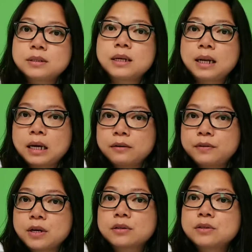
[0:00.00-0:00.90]
A lot of
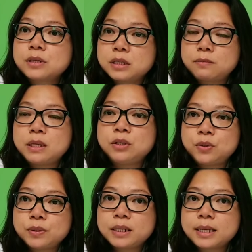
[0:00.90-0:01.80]
doctors has been
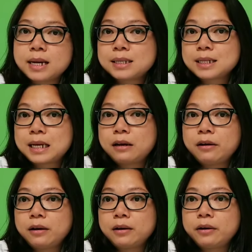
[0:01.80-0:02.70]
using that. It's like a,
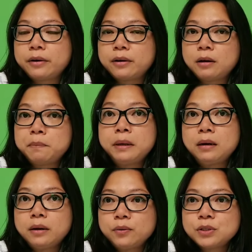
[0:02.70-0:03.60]
a, a pillow.